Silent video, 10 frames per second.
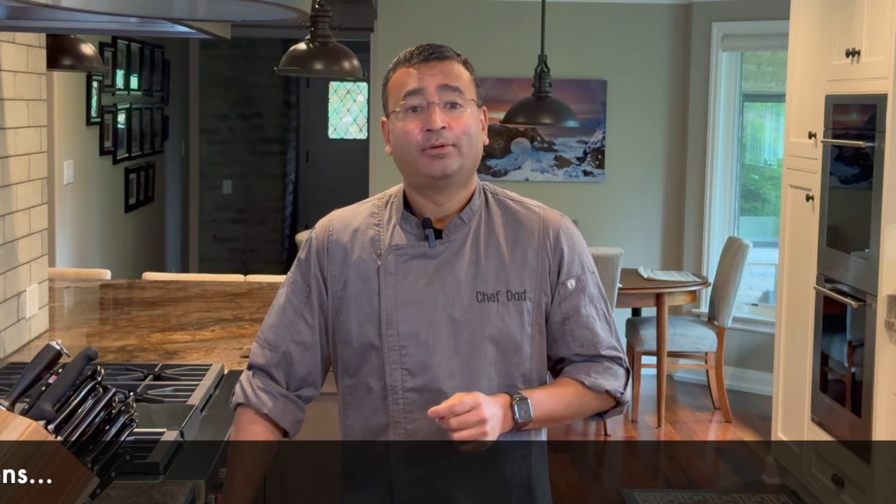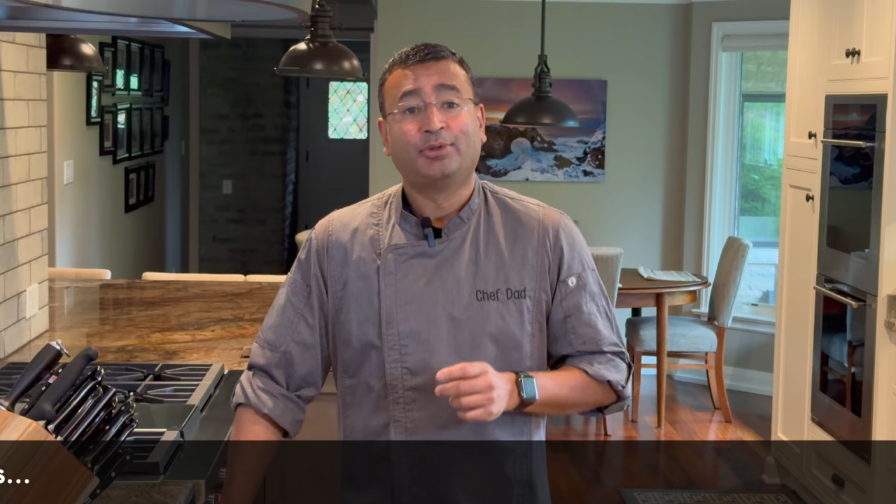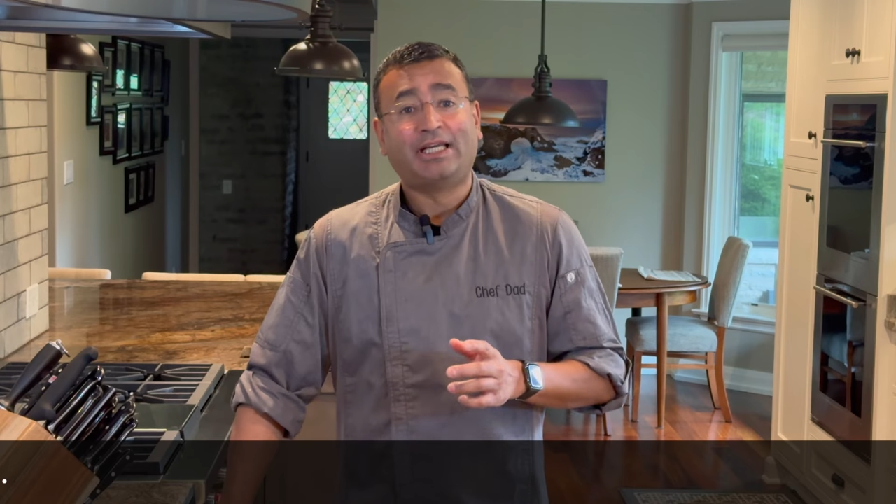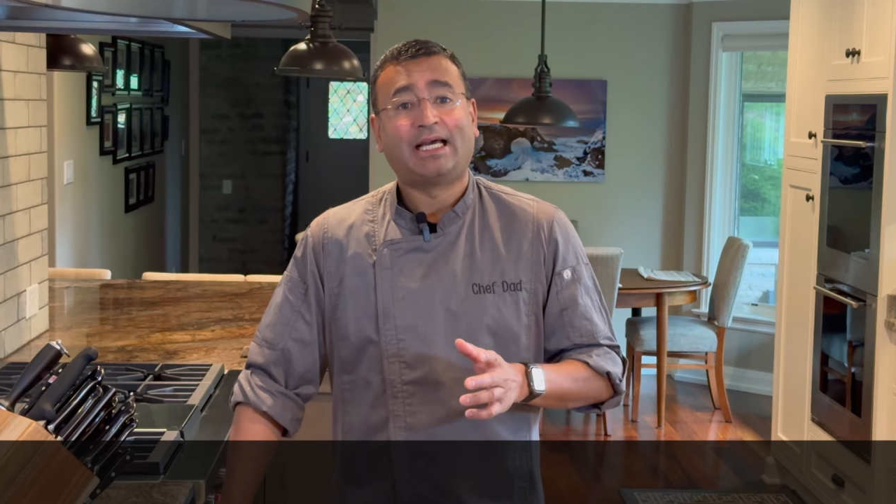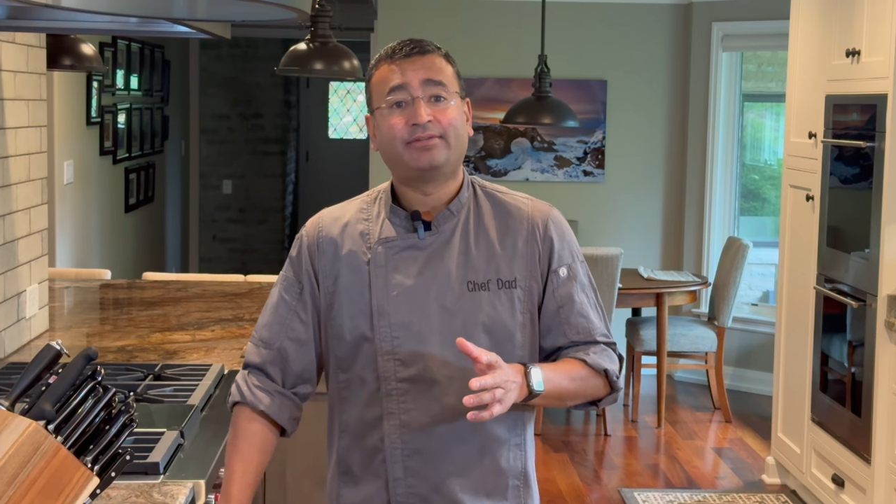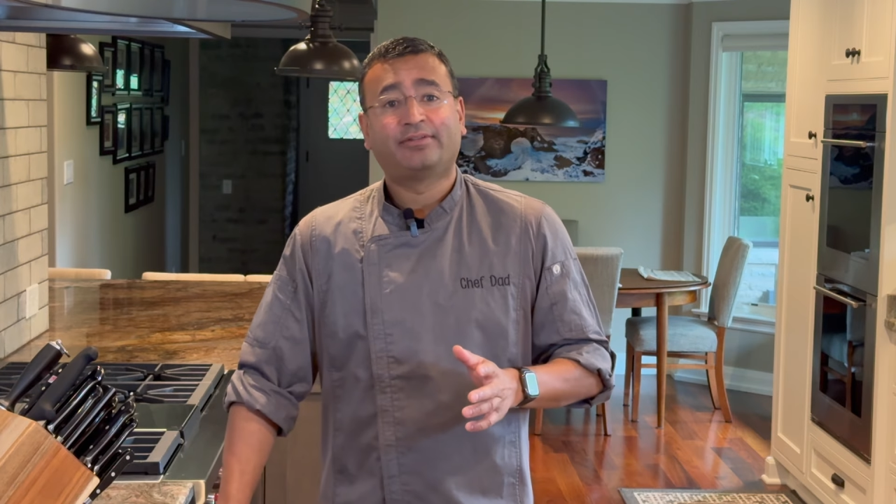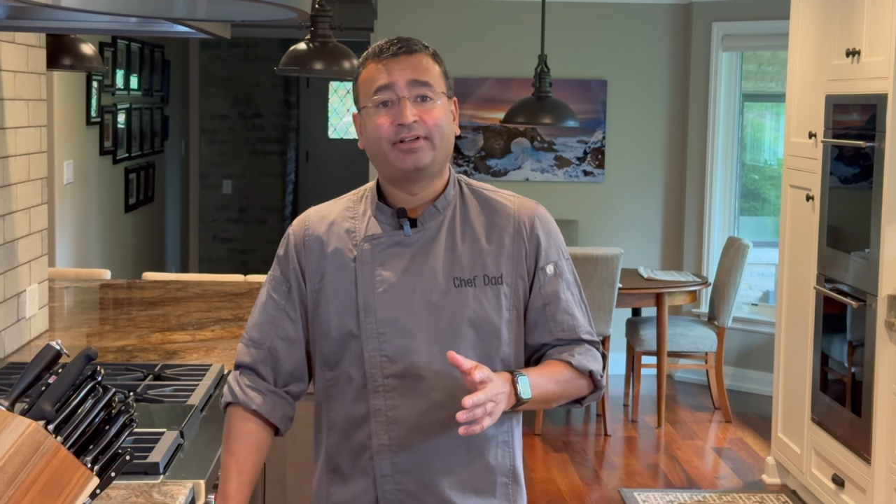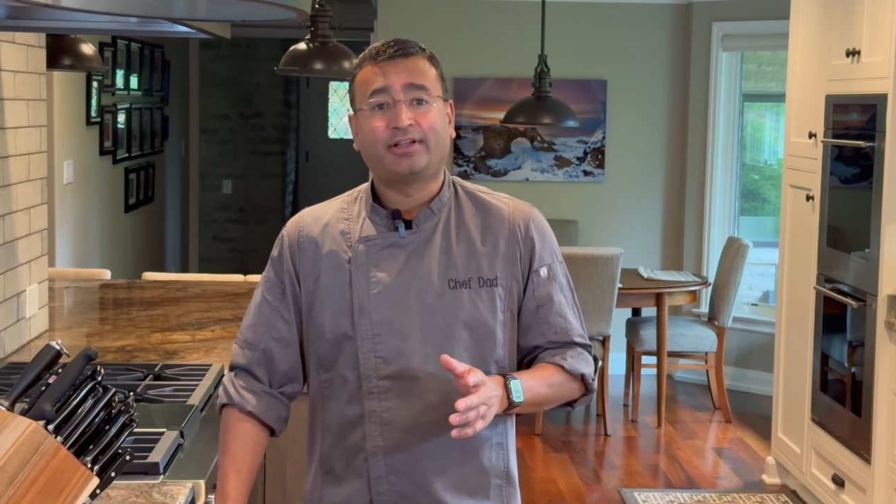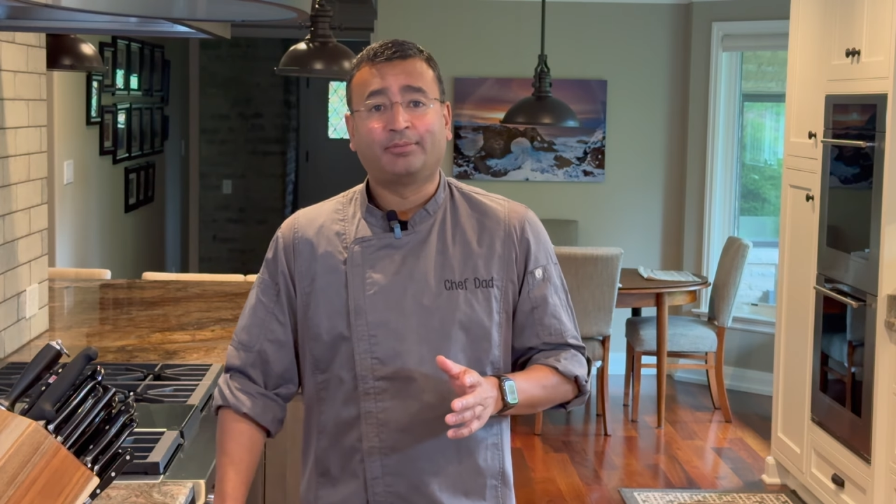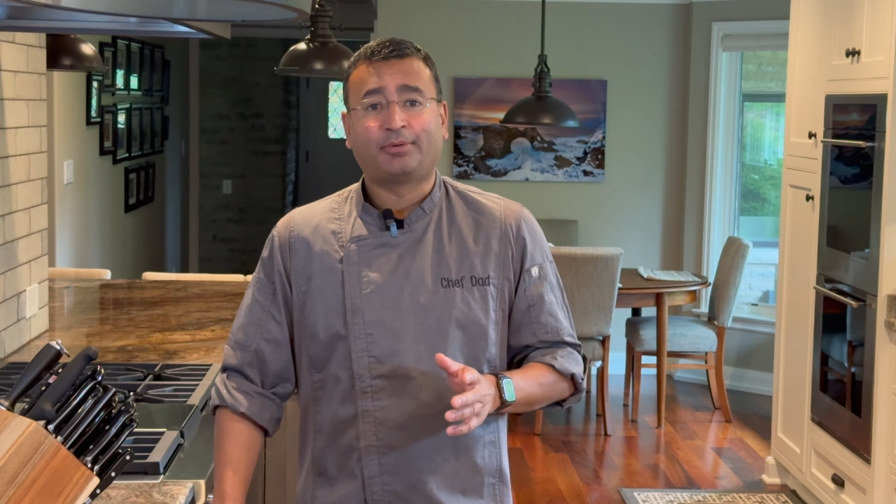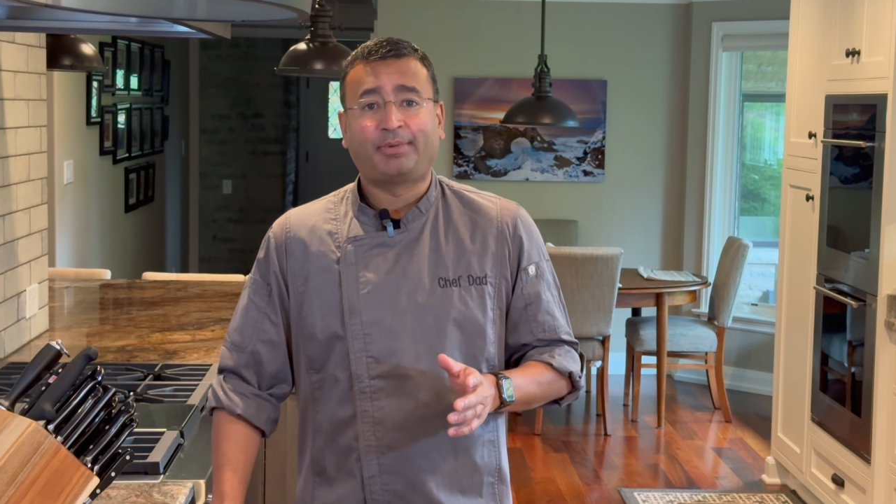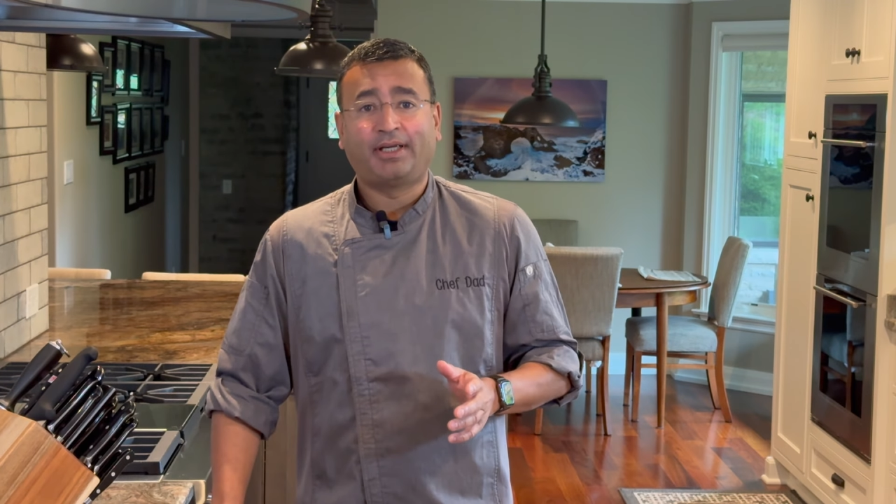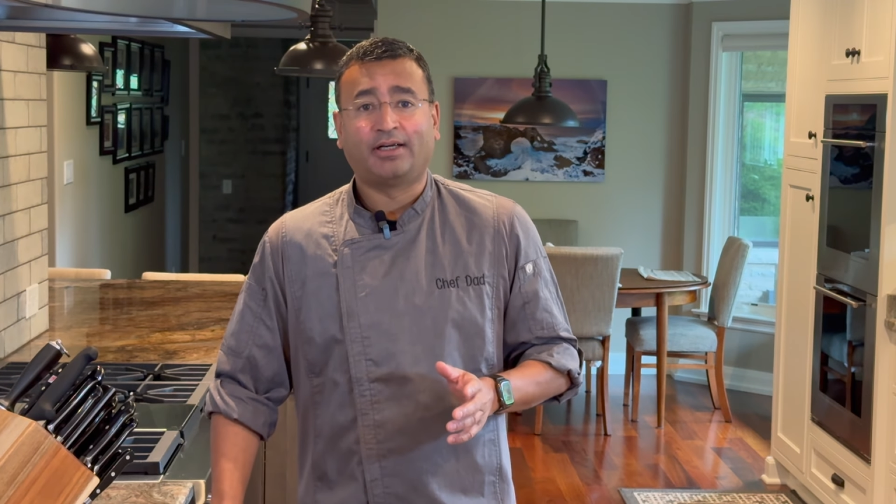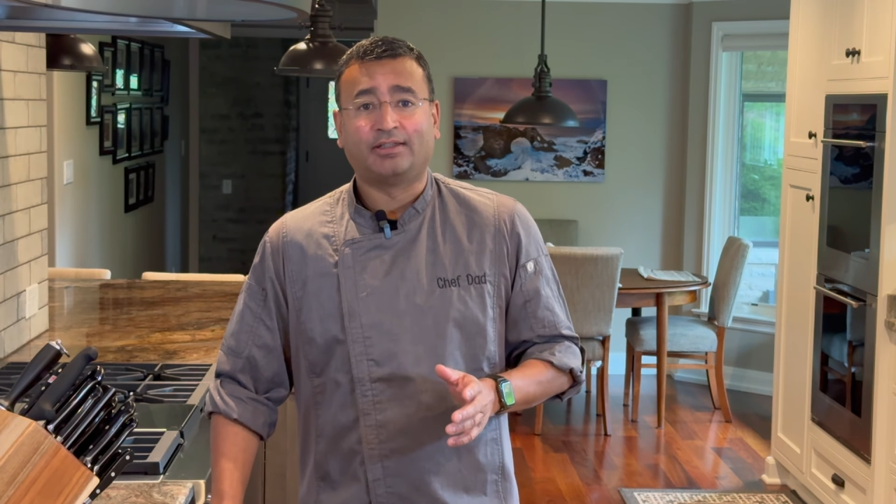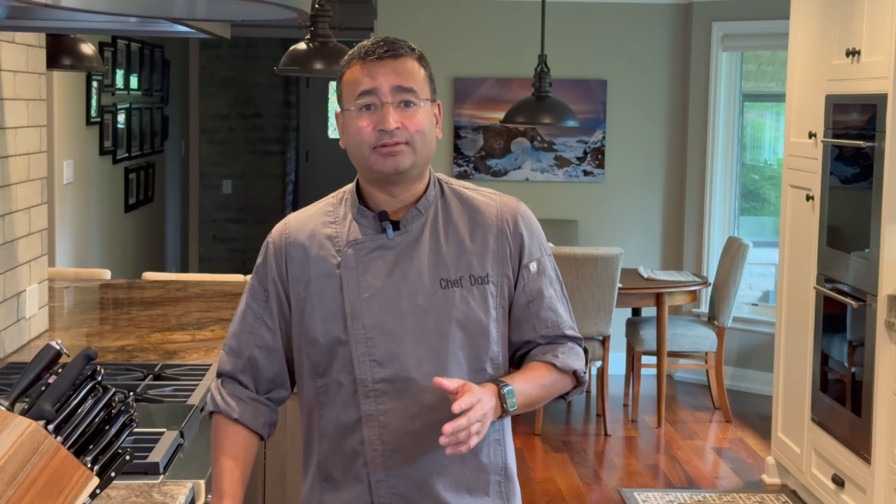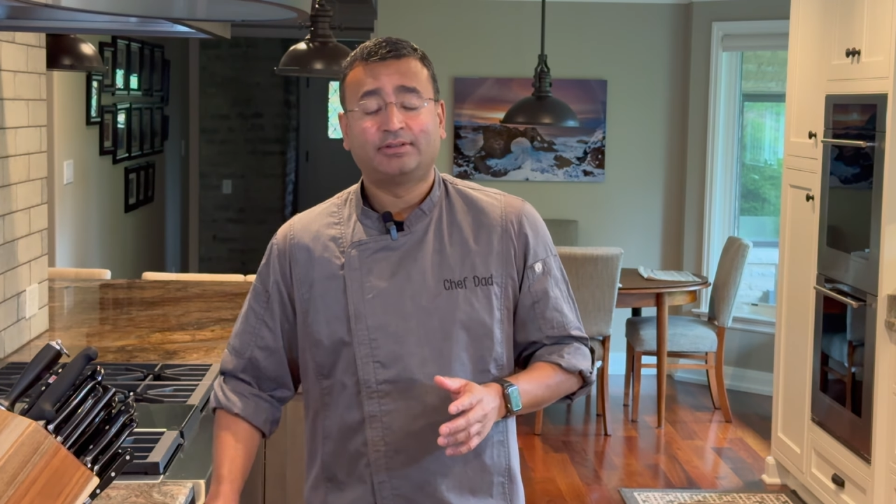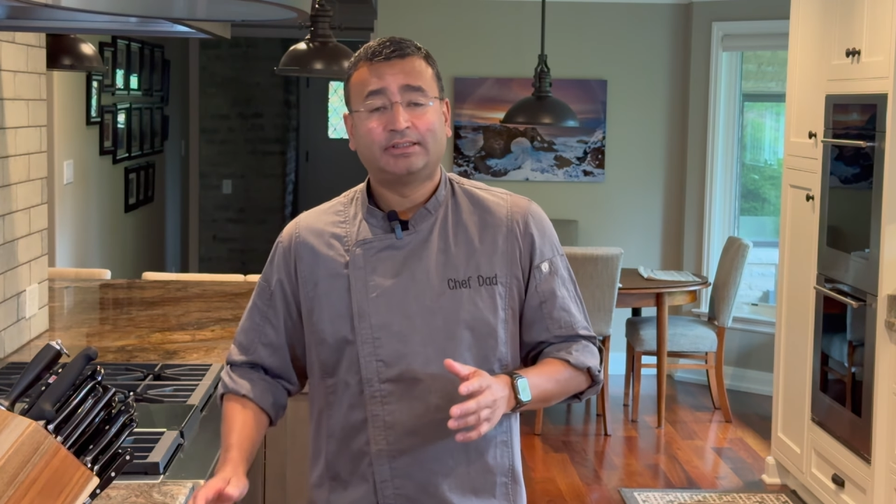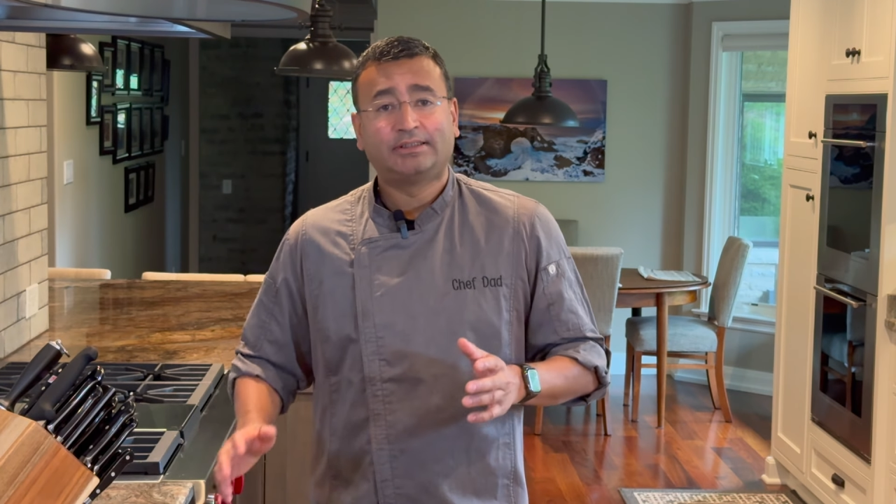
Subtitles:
When you have everything prepared,